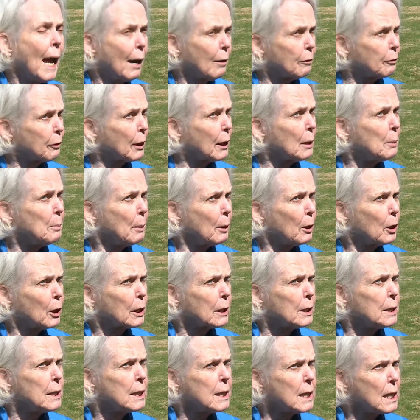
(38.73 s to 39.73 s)

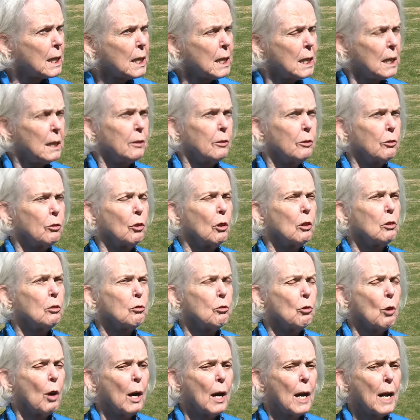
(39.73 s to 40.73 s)
African-American teens
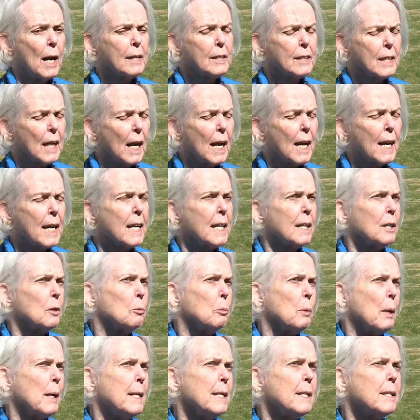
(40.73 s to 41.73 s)
die at
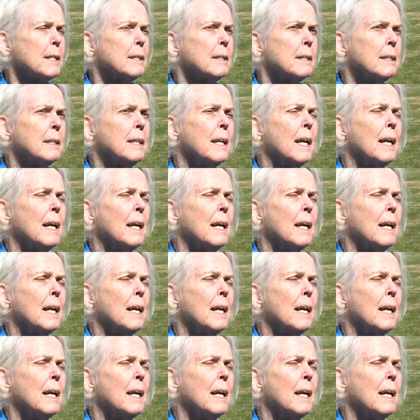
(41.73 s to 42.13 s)
a rate